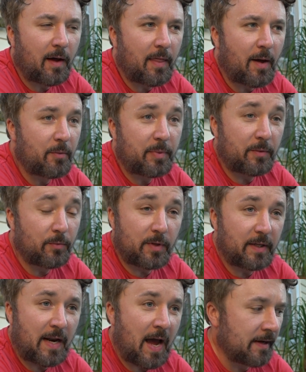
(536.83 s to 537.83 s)
That would be
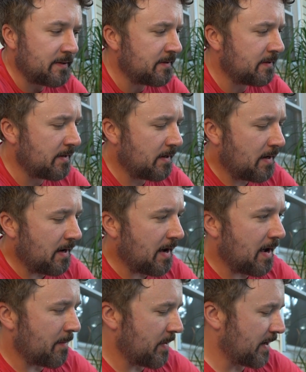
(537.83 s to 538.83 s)
really nice.
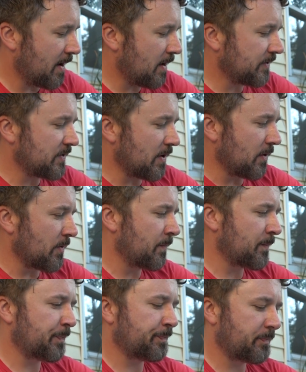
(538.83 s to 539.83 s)
And also
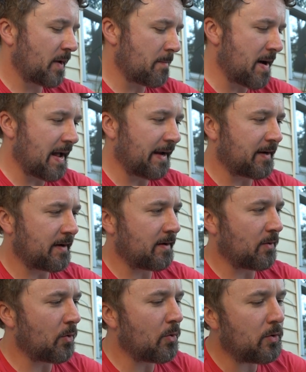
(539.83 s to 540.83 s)
my
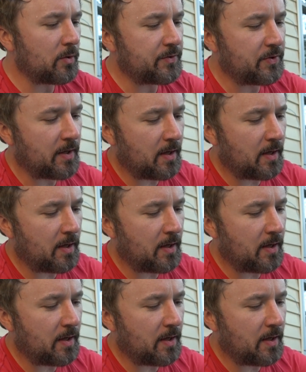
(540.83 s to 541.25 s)
old